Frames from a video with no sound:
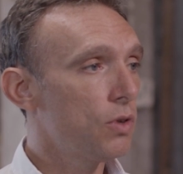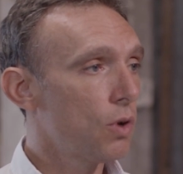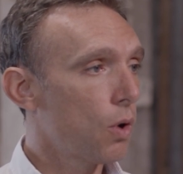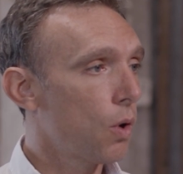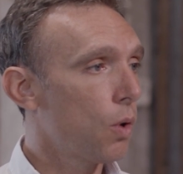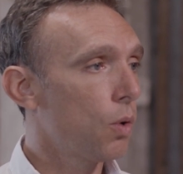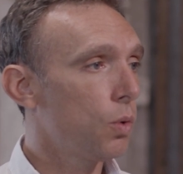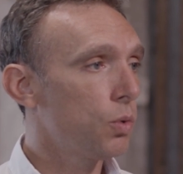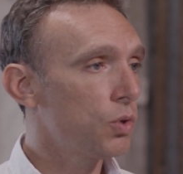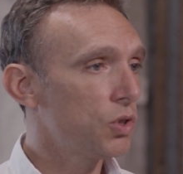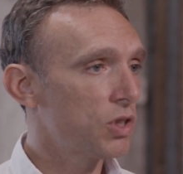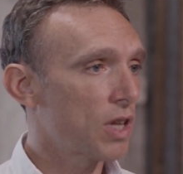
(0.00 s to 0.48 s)

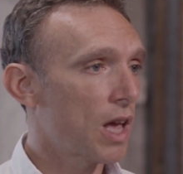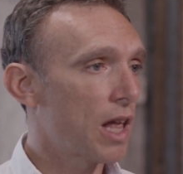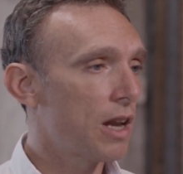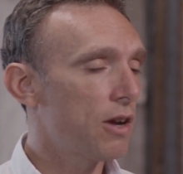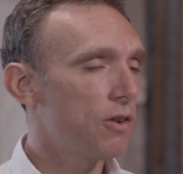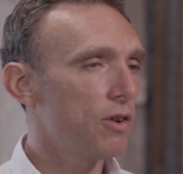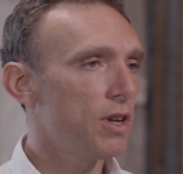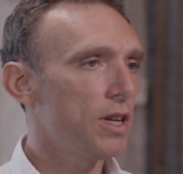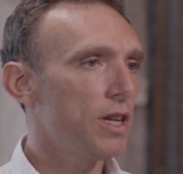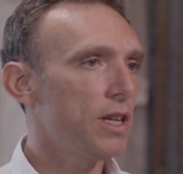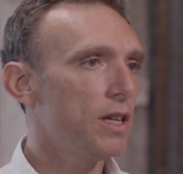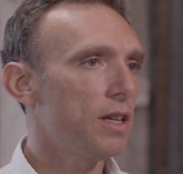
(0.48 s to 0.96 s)
no
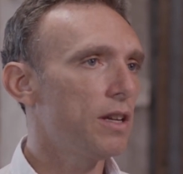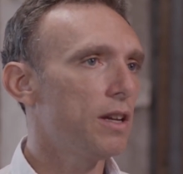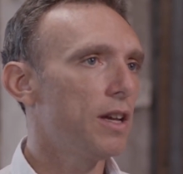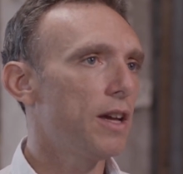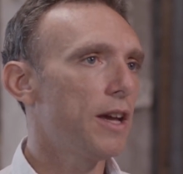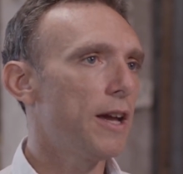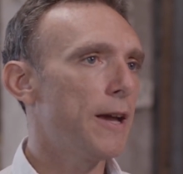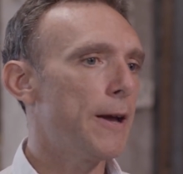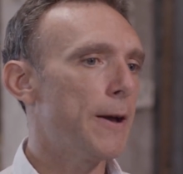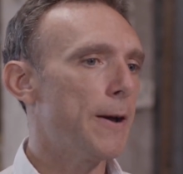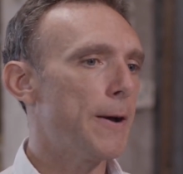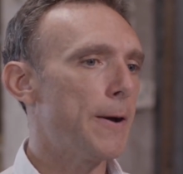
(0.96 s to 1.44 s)
salary.
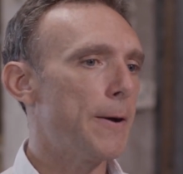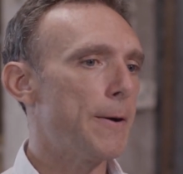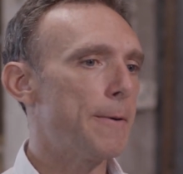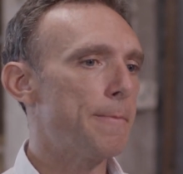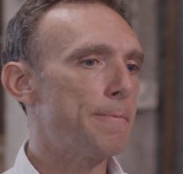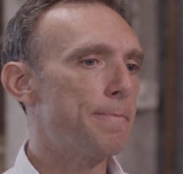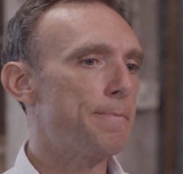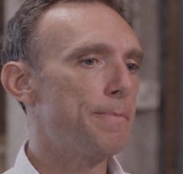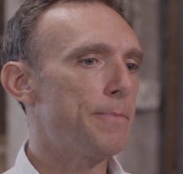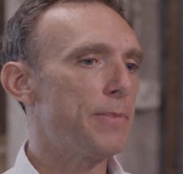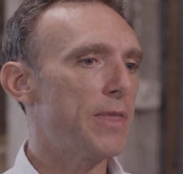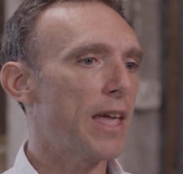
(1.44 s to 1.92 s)

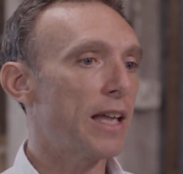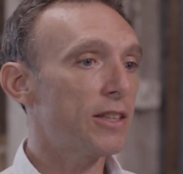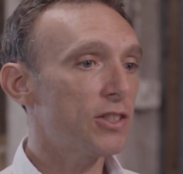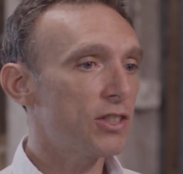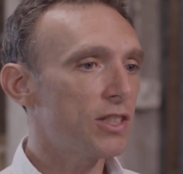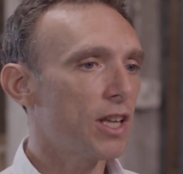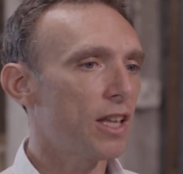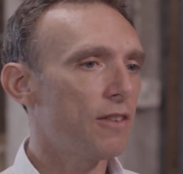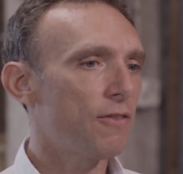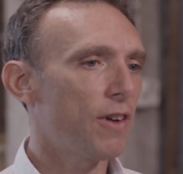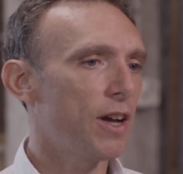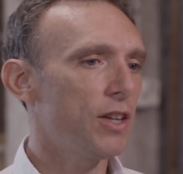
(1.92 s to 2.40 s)

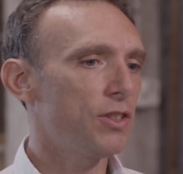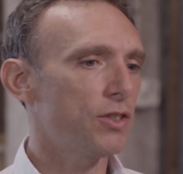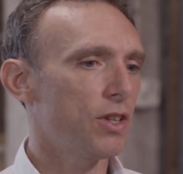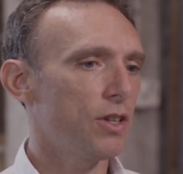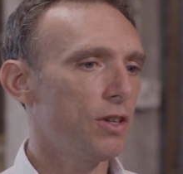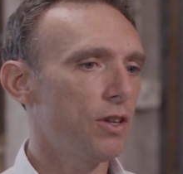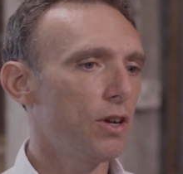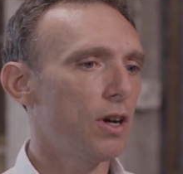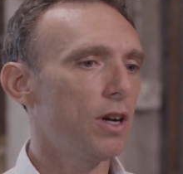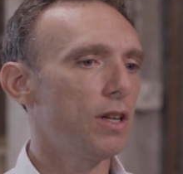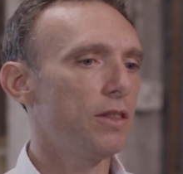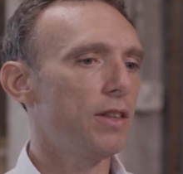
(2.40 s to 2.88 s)
That's the advice
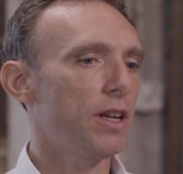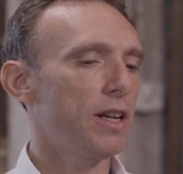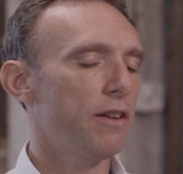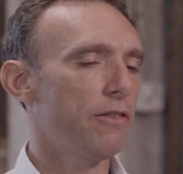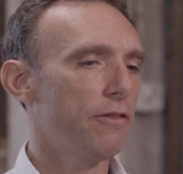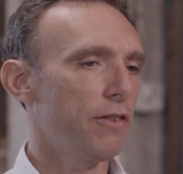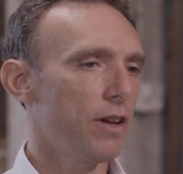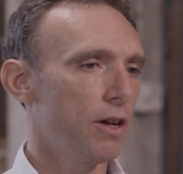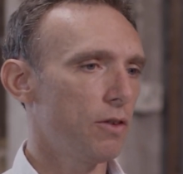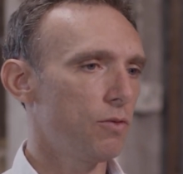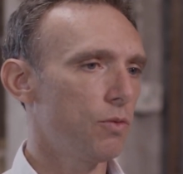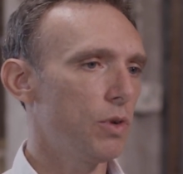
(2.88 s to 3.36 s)
I got that I
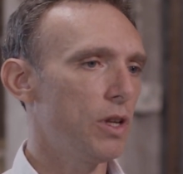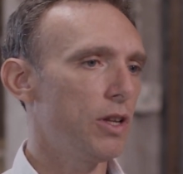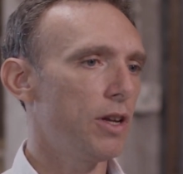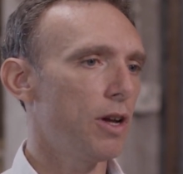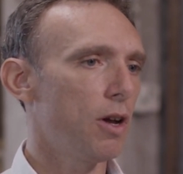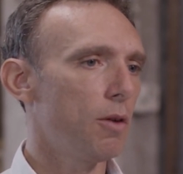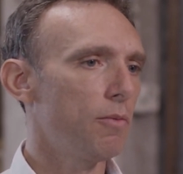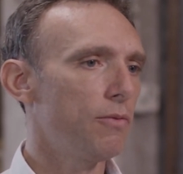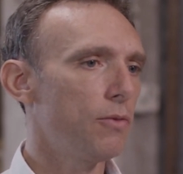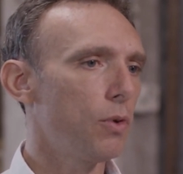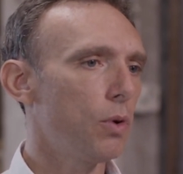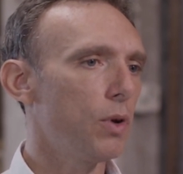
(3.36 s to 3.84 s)
found really
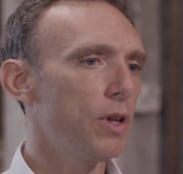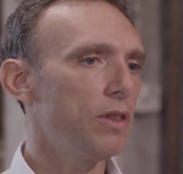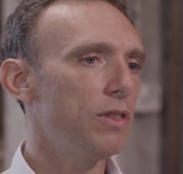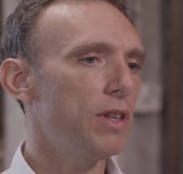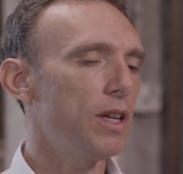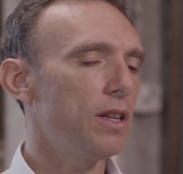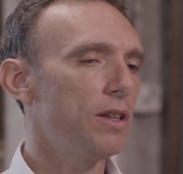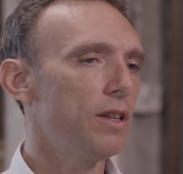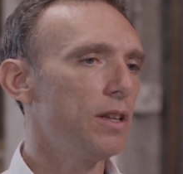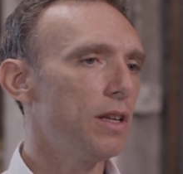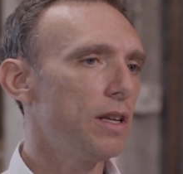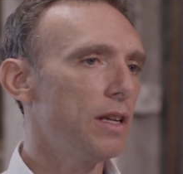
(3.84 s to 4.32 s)
helpful. And
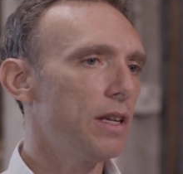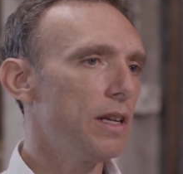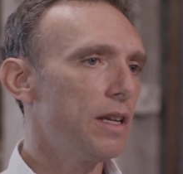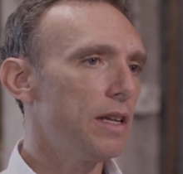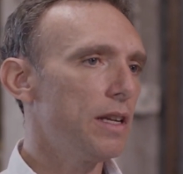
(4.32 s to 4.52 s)
then